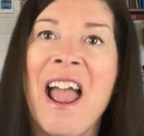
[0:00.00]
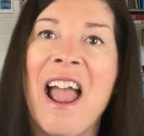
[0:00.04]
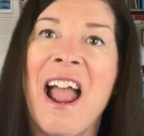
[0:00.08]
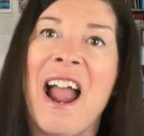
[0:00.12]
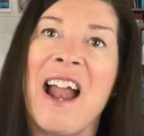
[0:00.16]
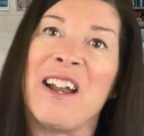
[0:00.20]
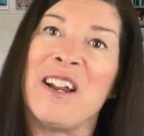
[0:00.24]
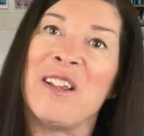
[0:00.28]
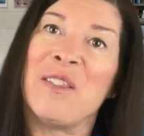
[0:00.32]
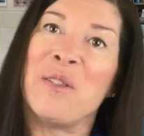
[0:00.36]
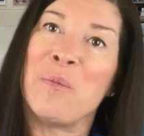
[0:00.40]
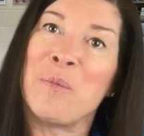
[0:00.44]

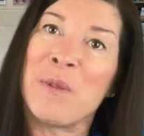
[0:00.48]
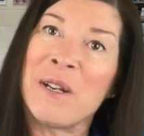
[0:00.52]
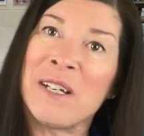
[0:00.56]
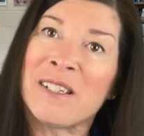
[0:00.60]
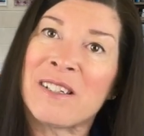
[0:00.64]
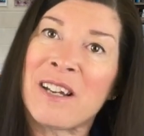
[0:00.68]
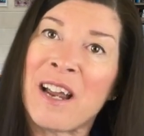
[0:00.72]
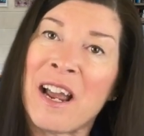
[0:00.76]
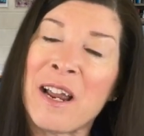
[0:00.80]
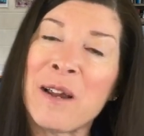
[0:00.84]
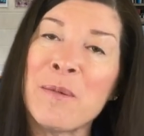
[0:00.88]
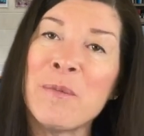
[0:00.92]
And in the
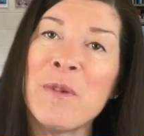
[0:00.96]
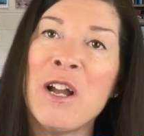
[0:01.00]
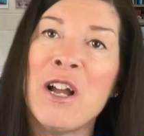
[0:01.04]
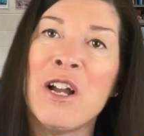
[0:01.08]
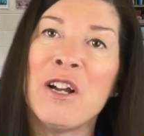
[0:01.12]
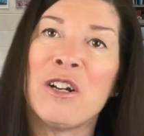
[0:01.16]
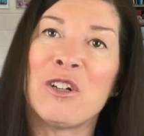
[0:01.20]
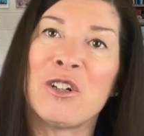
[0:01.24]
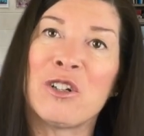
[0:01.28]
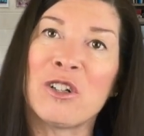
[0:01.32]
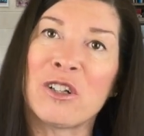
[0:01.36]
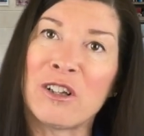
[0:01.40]
meantime,
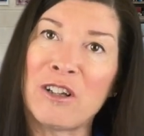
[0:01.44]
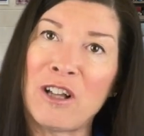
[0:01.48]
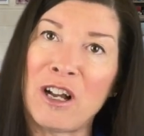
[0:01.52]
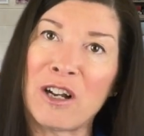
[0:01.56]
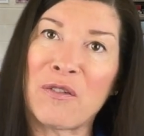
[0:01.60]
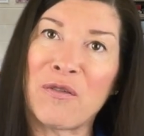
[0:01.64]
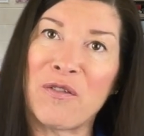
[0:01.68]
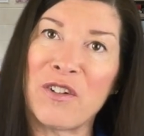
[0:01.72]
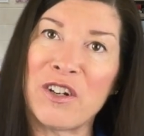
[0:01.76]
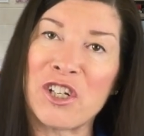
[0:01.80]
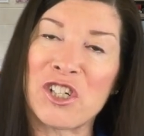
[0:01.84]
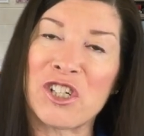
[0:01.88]
good
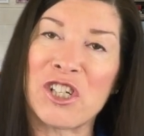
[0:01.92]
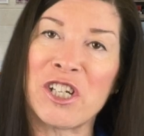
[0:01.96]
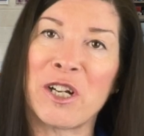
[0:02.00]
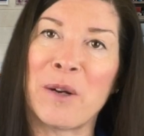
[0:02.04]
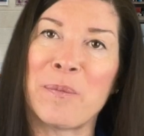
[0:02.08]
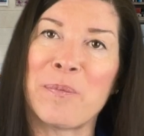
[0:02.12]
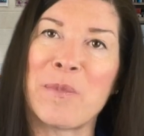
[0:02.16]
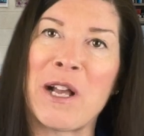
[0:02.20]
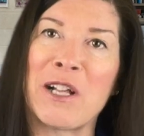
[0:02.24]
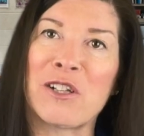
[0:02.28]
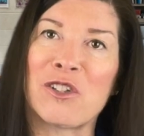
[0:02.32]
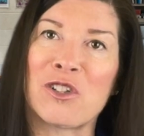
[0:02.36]
luck finishing
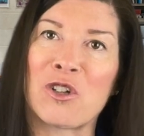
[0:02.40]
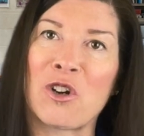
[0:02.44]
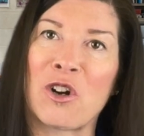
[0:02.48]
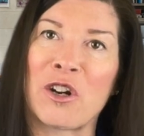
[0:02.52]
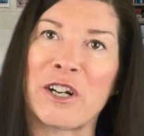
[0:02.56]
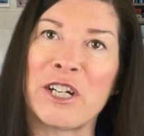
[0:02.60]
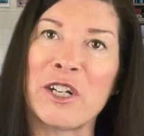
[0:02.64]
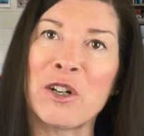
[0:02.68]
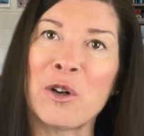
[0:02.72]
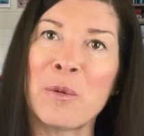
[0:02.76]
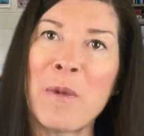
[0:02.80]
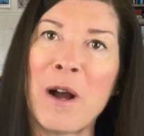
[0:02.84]
up that
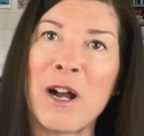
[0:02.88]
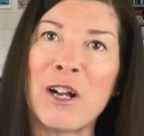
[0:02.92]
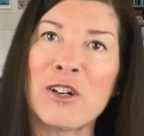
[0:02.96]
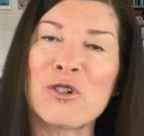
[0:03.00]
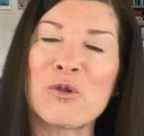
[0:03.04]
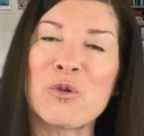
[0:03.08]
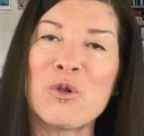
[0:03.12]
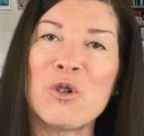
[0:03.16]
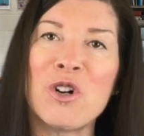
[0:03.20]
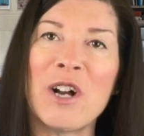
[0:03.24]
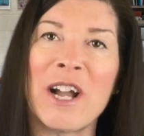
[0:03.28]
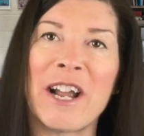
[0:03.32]
Start Here
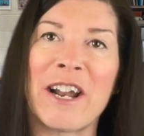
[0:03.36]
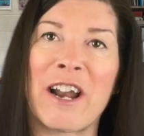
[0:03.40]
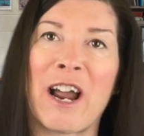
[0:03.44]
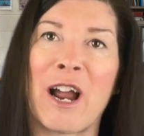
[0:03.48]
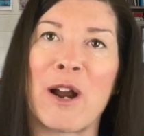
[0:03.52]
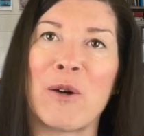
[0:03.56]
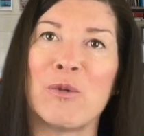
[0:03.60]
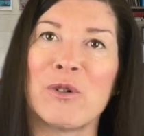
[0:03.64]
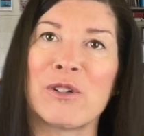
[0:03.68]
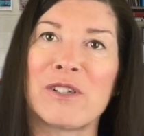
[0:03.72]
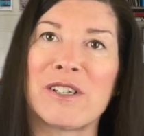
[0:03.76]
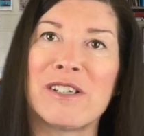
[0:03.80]
module, and
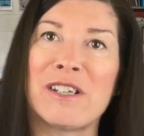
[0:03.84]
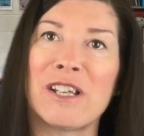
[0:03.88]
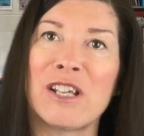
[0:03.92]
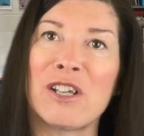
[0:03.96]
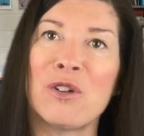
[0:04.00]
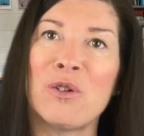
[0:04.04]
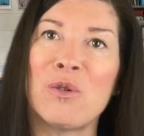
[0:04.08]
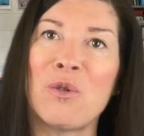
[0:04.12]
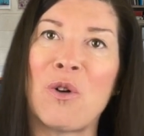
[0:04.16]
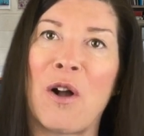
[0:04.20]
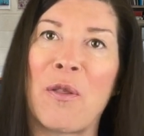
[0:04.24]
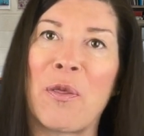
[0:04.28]
I will see
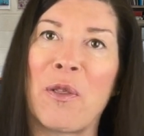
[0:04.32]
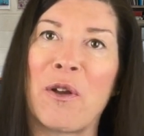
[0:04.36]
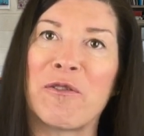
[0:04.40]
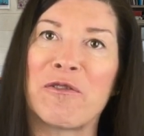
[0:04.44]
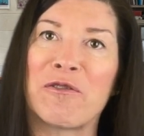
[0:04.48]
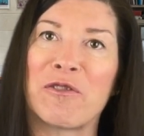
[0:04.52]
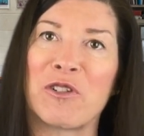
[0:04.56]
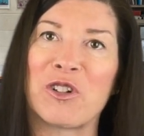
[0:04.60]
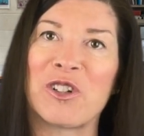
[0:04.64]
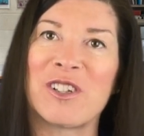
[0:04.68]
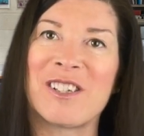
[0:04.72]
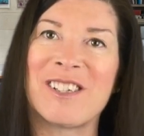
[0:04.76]
you on the
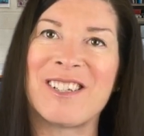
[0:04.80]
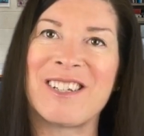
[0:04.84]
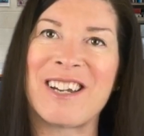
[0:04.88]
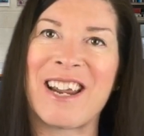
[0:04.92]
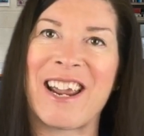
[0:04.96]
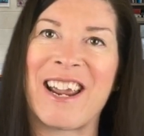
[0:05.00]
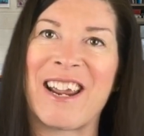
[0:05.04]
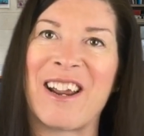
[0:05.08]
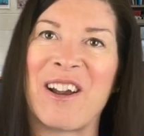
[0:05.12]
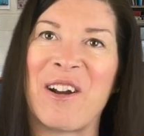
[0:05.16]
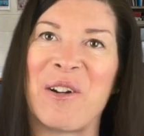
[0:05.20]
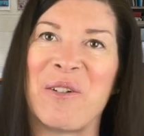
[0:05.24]
first
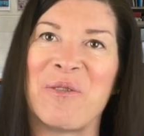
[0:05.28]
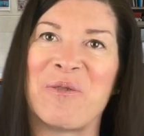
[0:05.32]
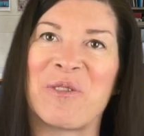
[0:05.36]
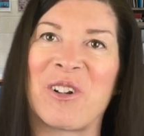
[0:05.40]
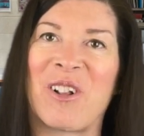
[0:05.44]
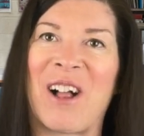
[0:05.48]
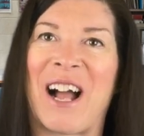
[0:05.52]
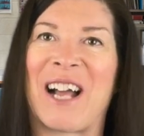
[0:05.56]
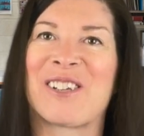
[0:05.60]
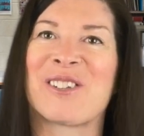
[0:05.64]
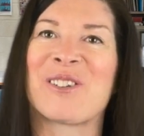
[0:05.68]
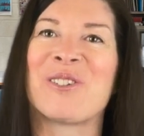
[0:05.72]
day of
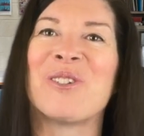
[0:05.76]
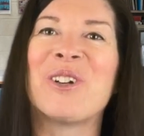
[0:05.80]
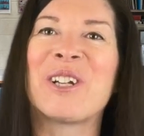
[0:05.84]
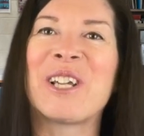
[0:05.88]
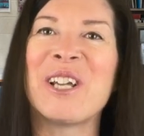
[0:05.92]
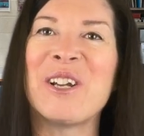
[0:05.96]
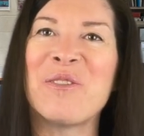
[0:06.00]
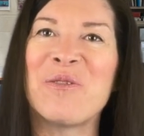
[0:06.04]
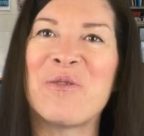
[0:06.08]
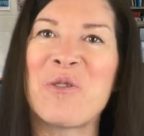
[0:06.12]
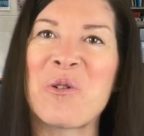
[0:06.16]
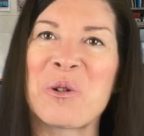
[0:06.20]
class.
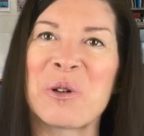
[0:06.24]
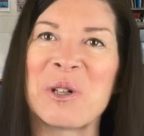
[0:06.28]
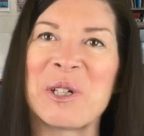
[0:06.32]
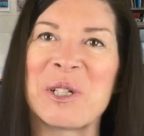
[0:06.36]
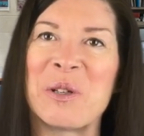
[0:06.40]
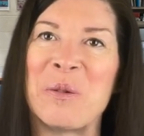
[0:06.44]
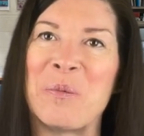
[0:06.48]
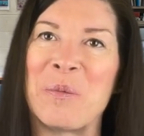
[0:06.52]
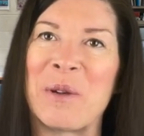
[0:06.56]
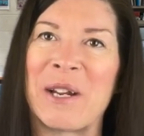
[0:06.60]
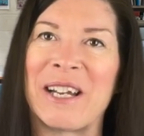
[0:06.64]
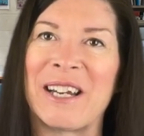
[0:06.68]
Looking forward
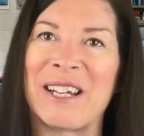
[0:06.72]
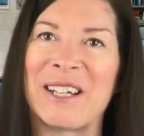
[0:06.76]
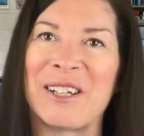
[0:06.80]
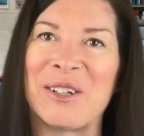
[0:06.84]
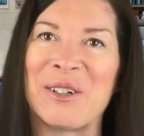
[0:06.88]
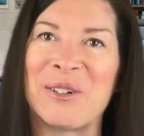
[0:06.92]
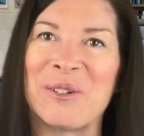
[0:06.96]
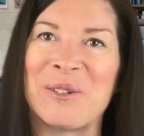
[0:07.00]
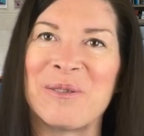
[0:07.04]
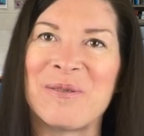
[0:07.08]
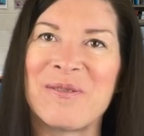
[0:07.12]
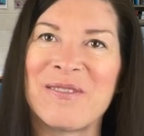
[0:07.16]
to meeting
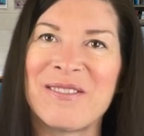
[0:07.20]
you.